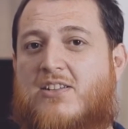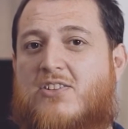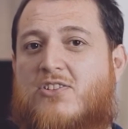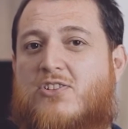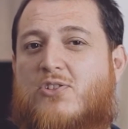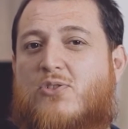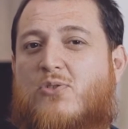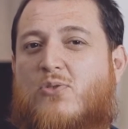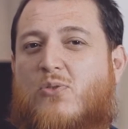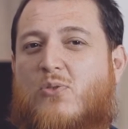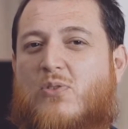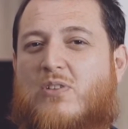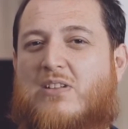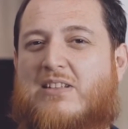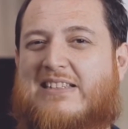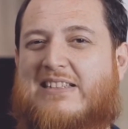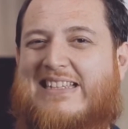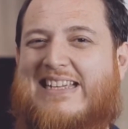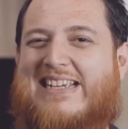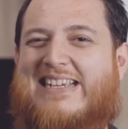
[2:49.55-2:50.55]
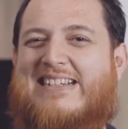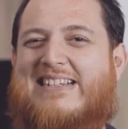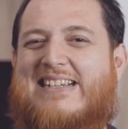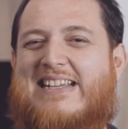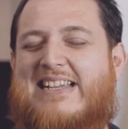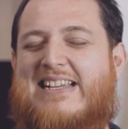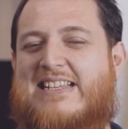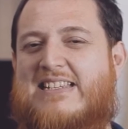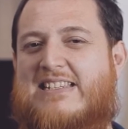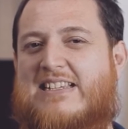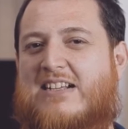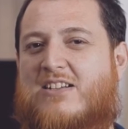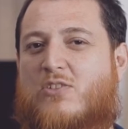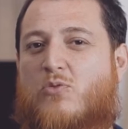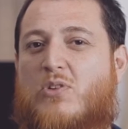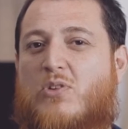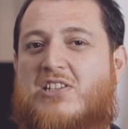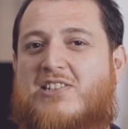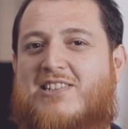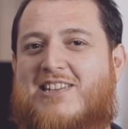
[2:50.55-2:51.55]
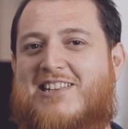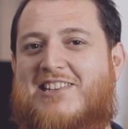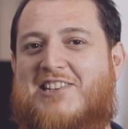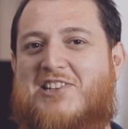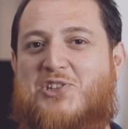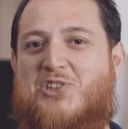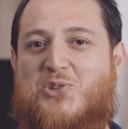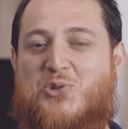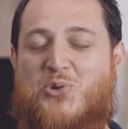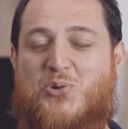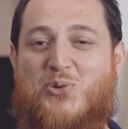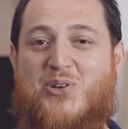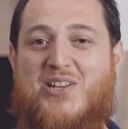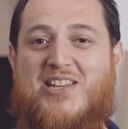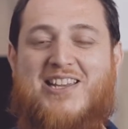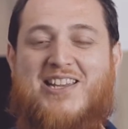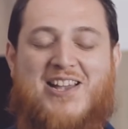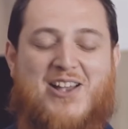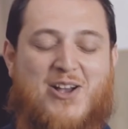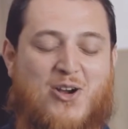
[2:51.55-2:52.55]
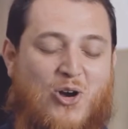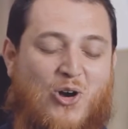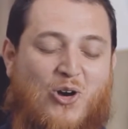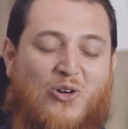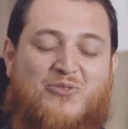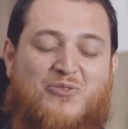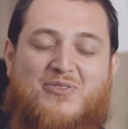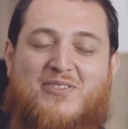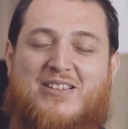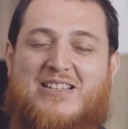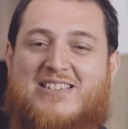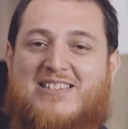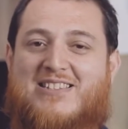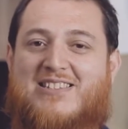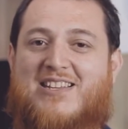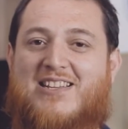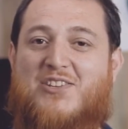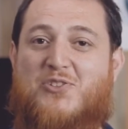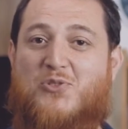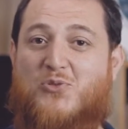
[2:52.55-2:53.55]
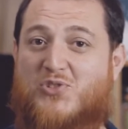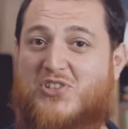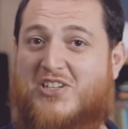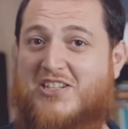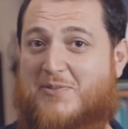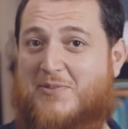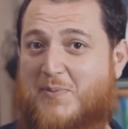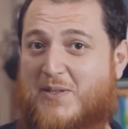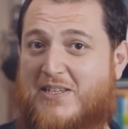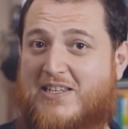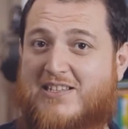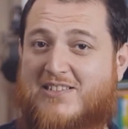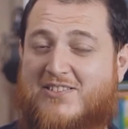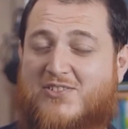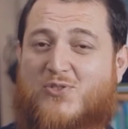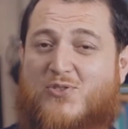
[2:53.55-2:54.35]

So there is a twist in the story of this uh, user experience.